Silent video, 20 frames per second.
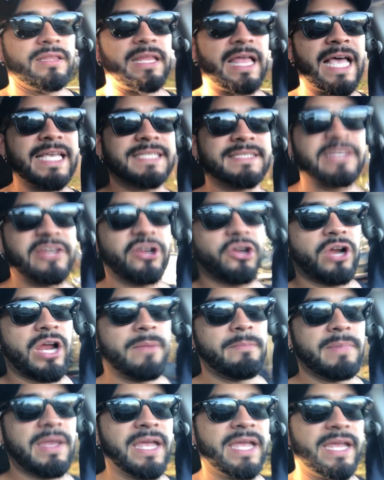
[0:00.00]
Last year,
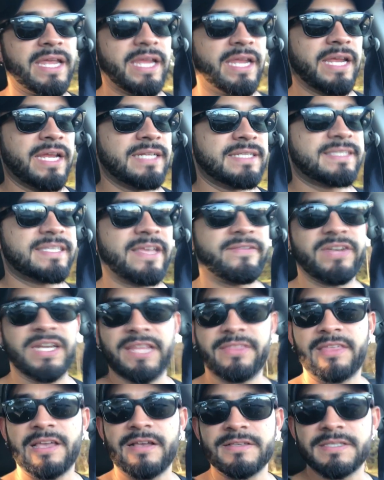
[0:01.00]
I made
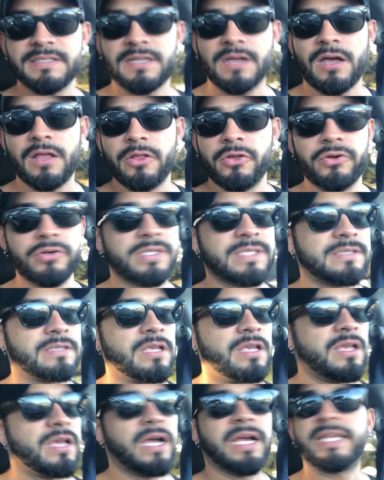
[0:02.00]

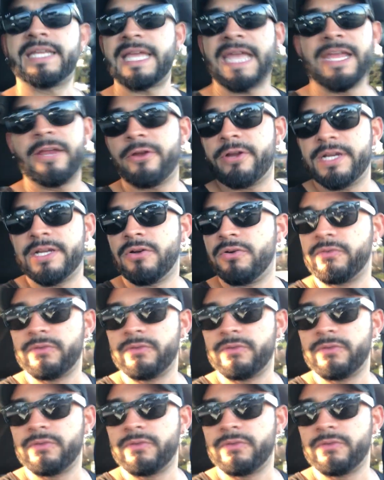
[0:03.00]
$70,000. I carried